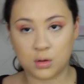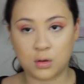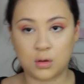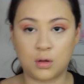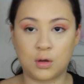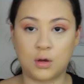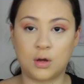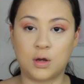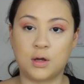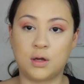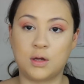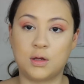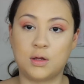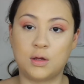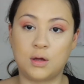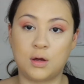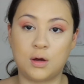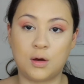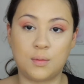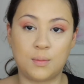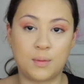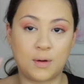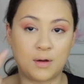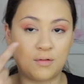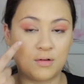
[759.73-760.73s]
Alright, I
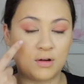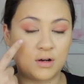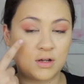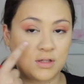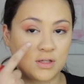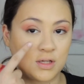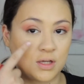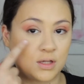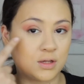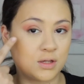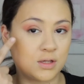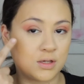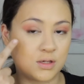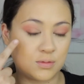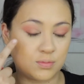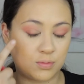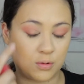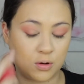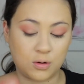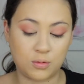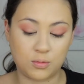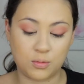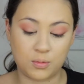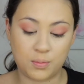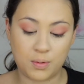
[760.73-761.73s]
already set this
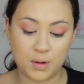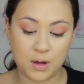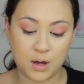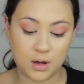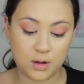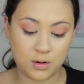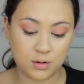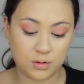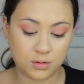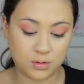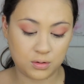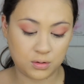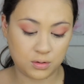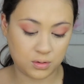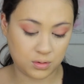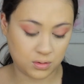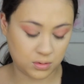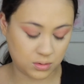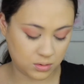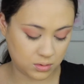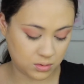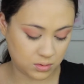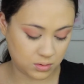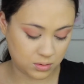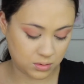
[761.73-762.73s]
part with powder.
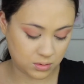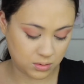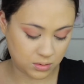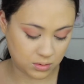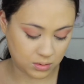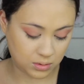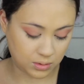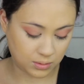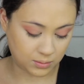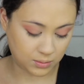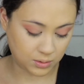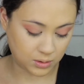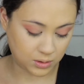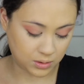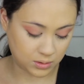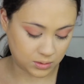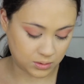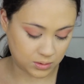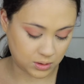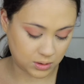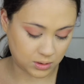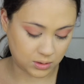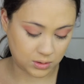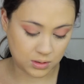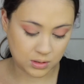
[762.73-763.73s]
I'm gonna
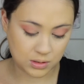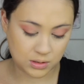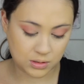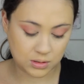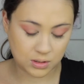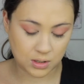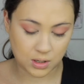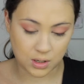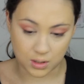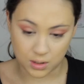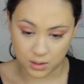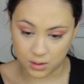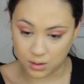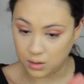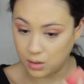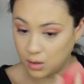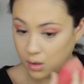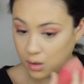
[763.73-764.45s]
set this side.